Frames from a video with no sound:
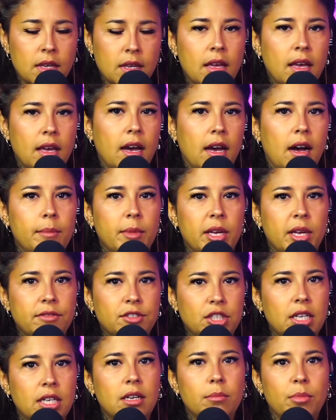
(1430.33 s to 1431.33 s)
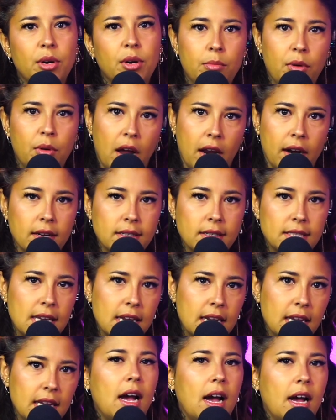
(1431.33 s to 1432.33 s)
if she didn't put product in
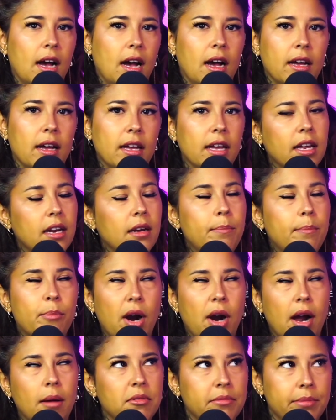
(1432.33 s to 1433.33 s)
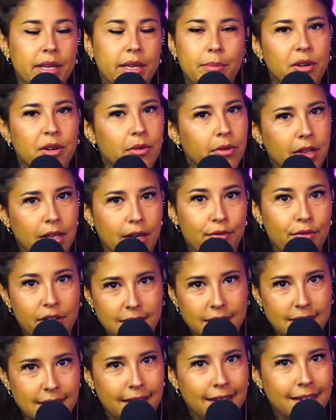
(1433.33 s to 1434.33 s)
it, it'd probably be really
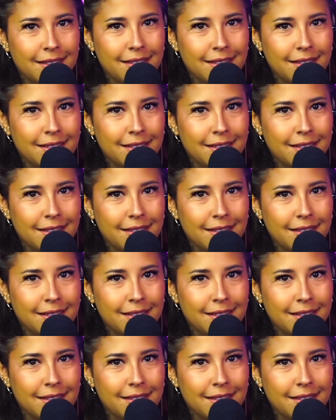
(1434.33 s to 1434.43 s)
frizzy.